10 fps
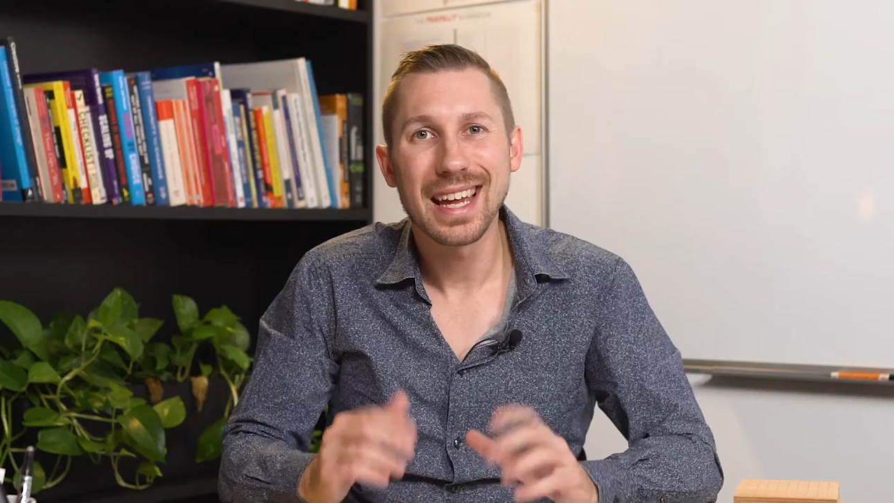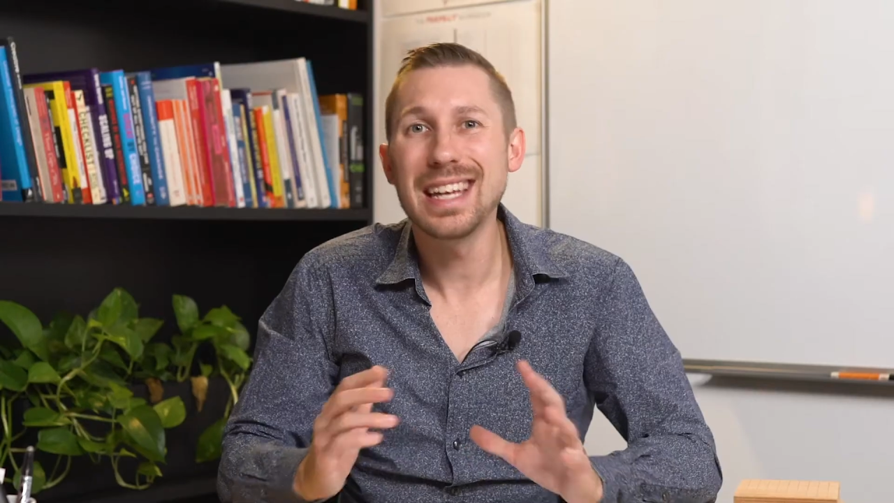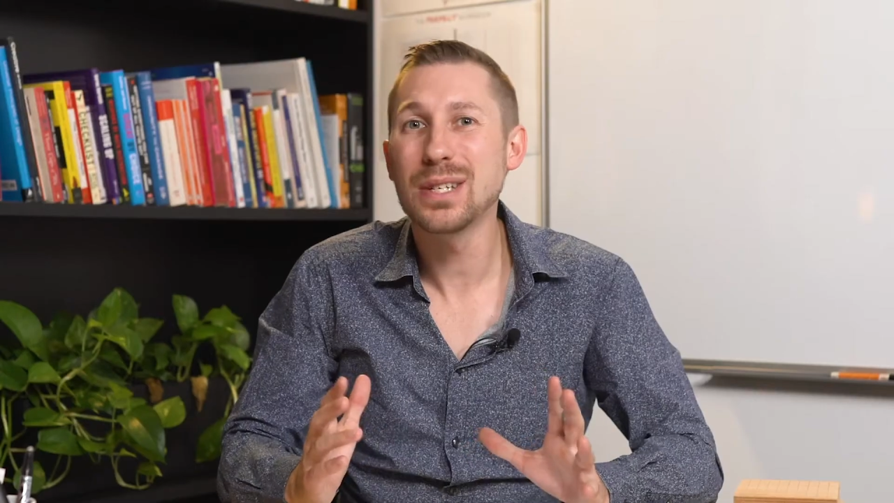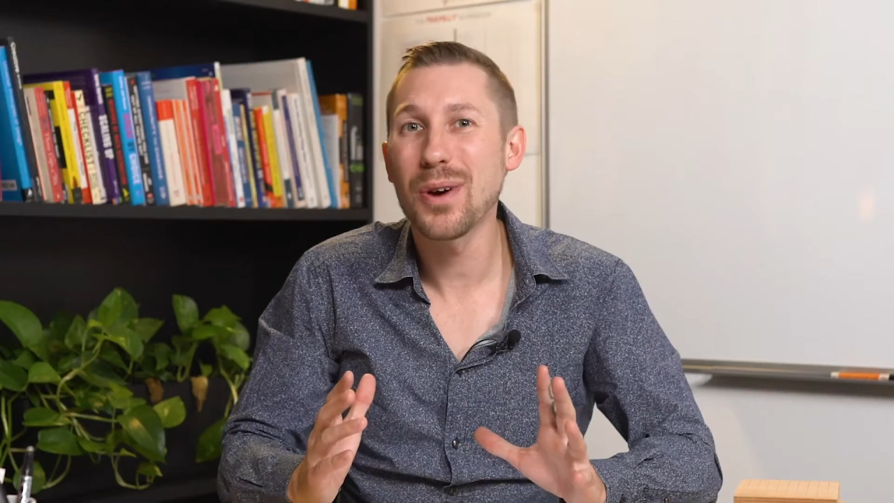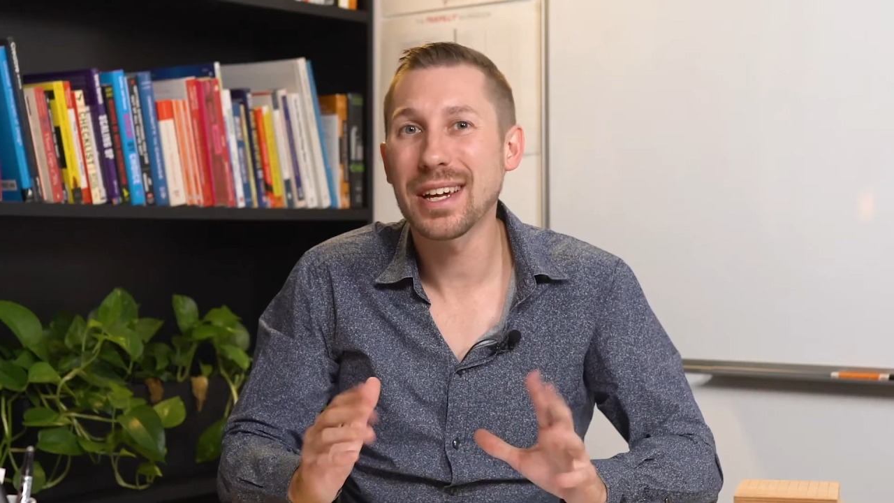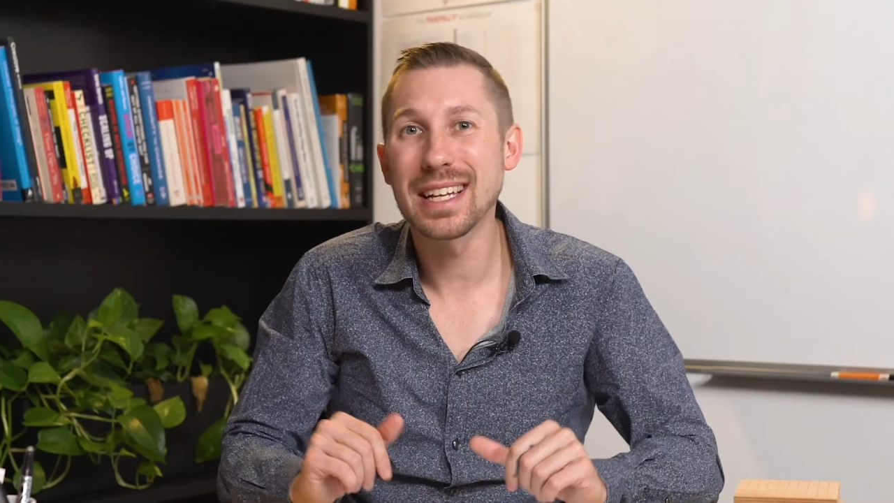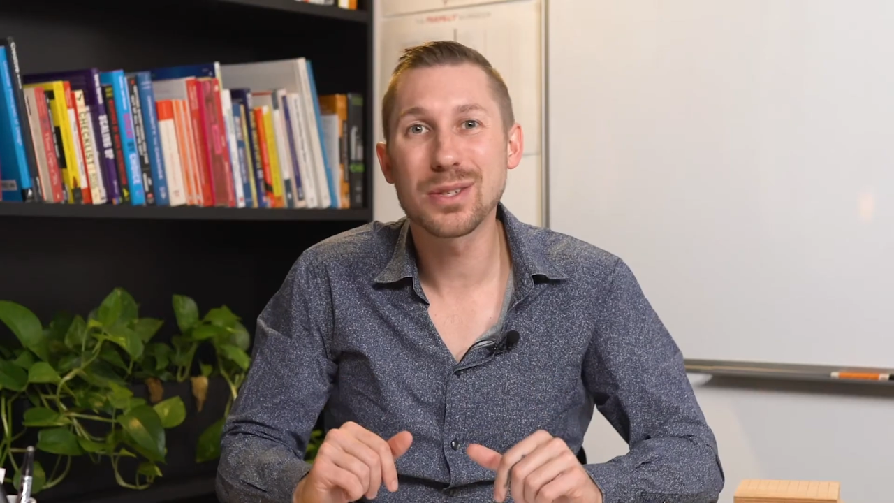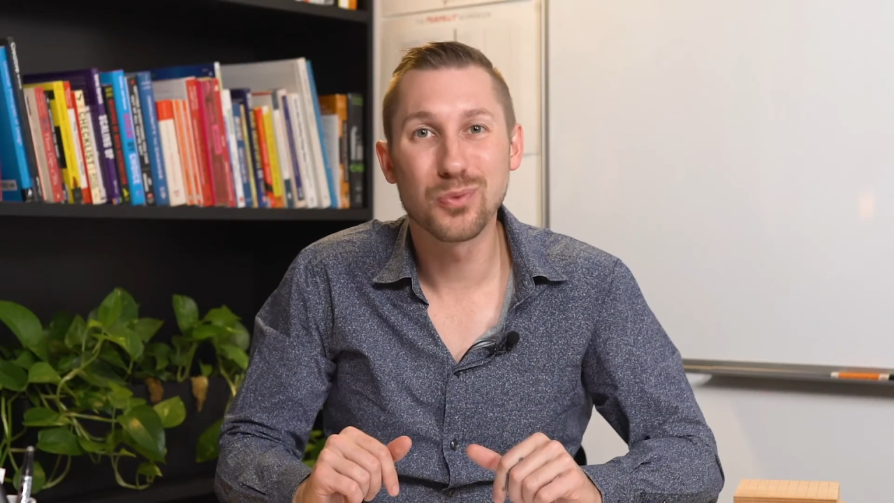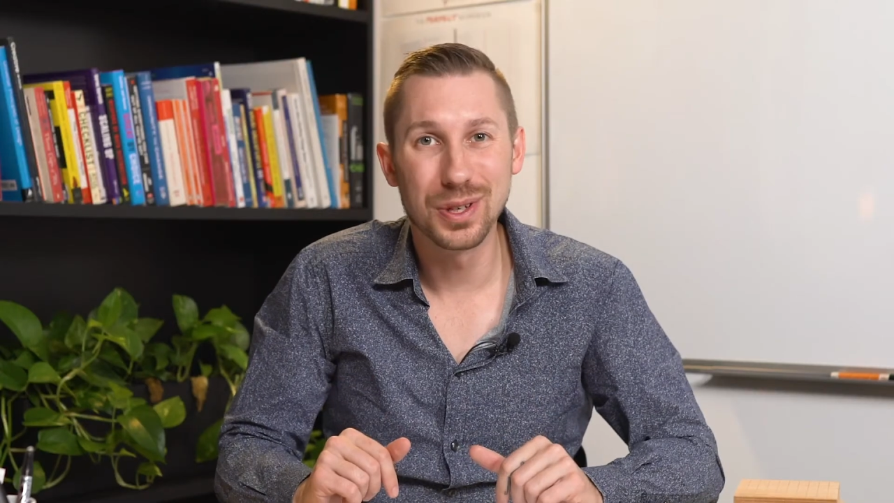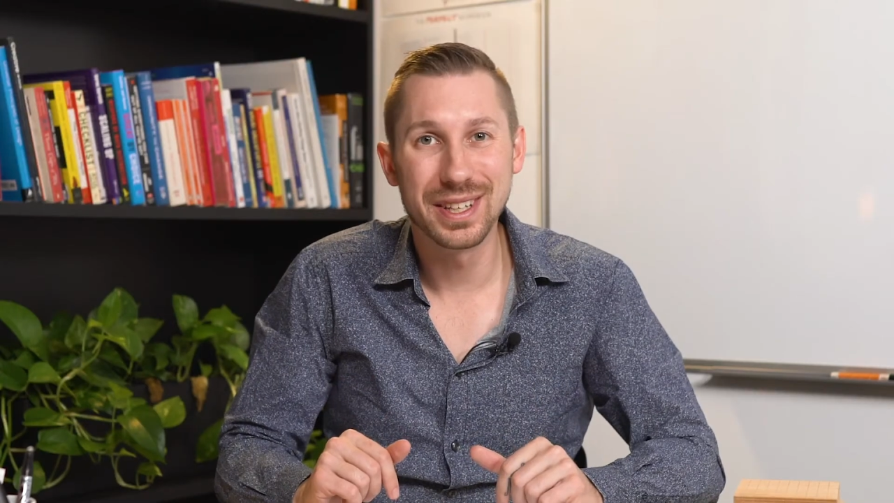Here's where it
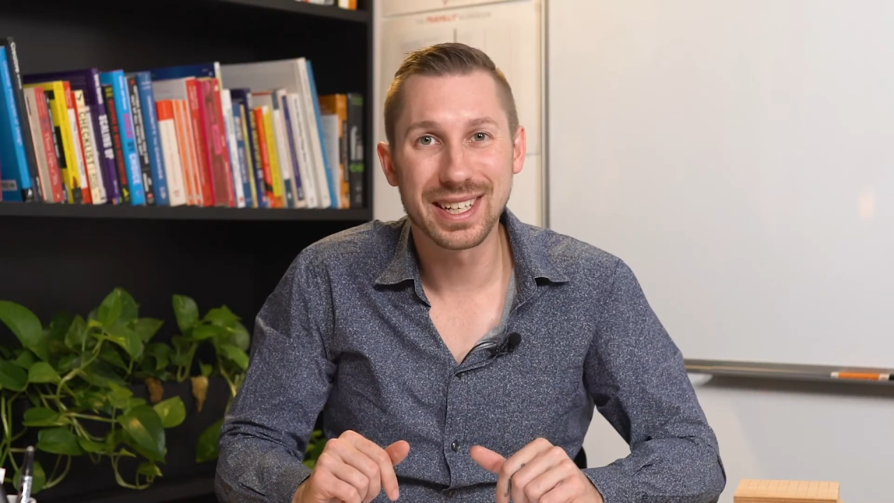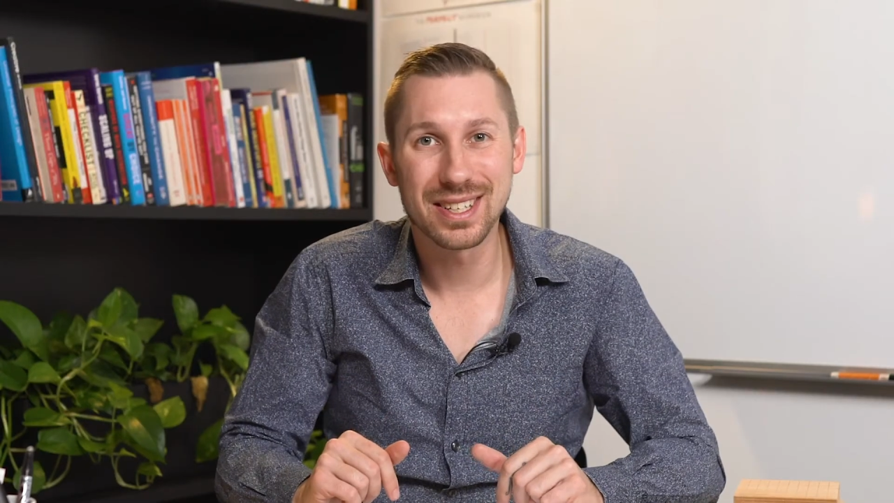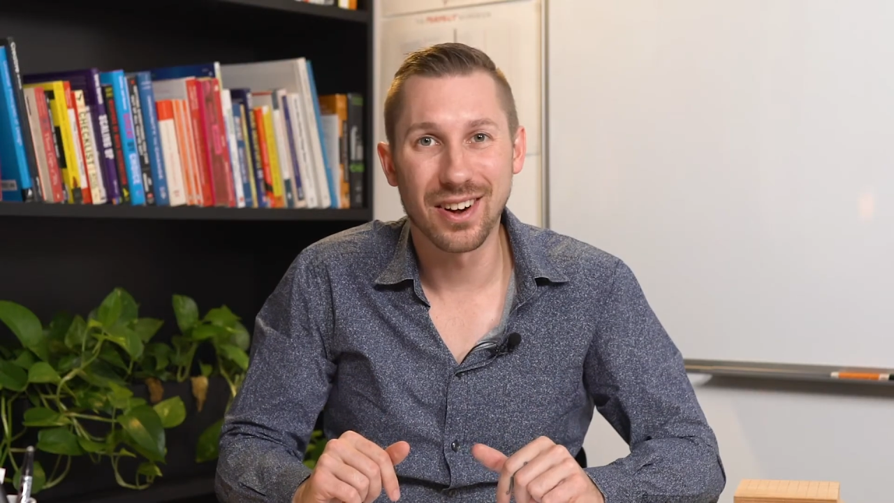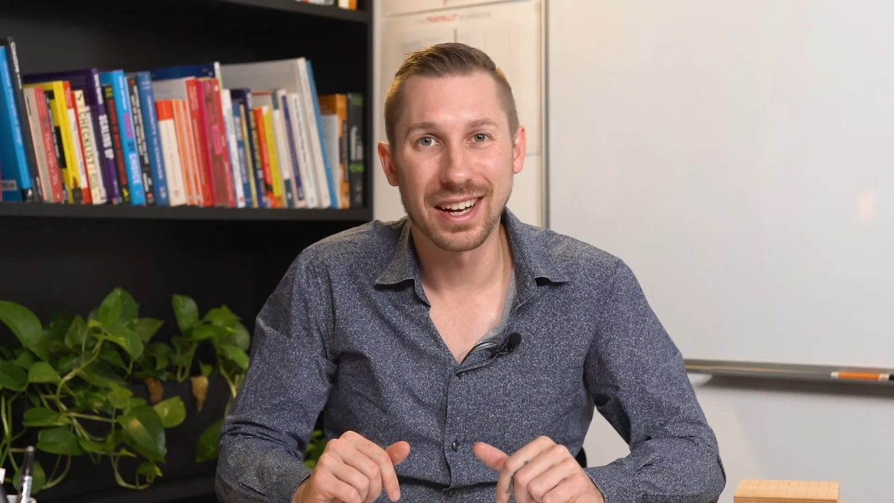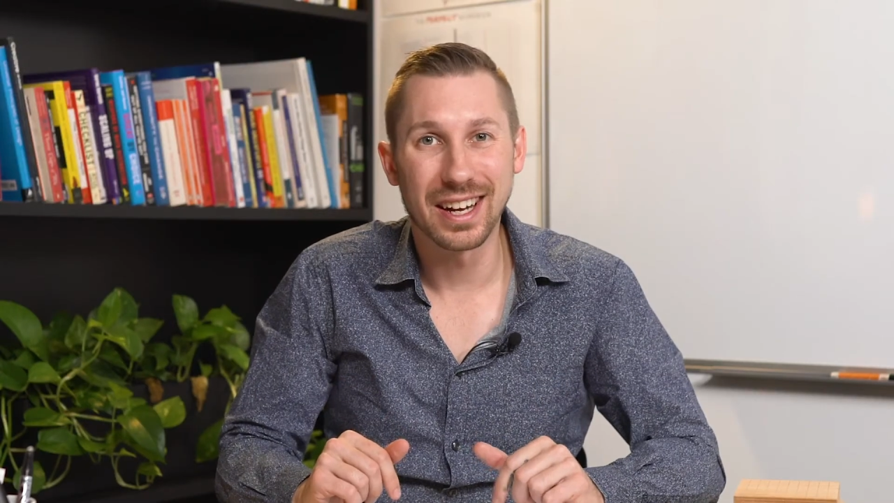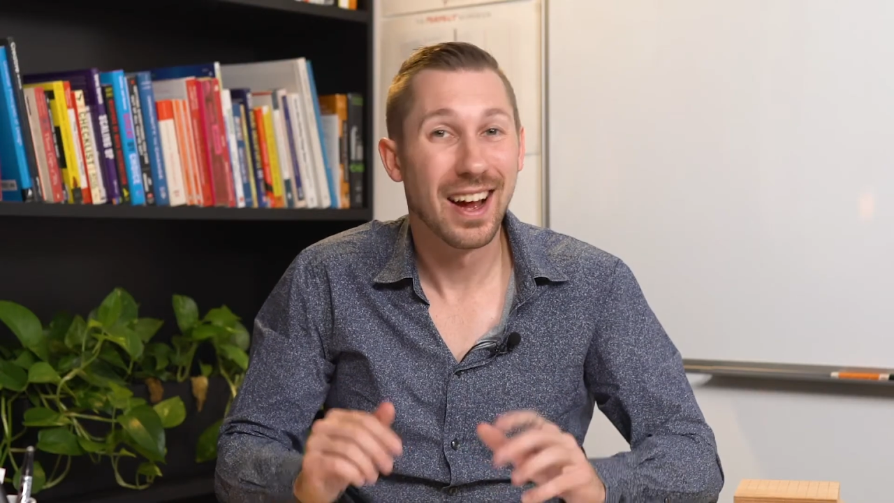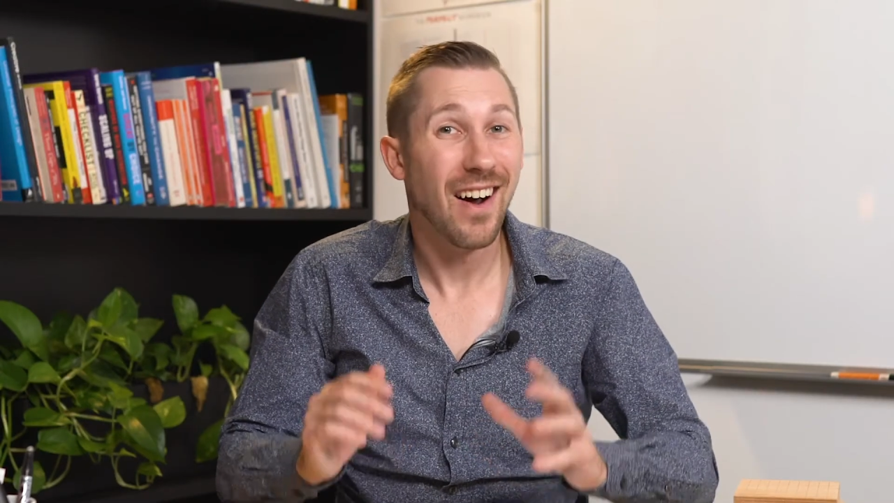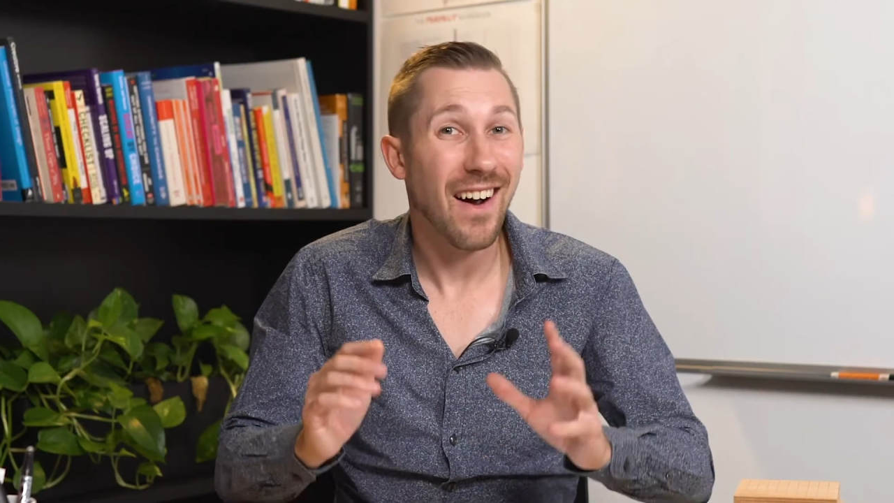gets really exciting.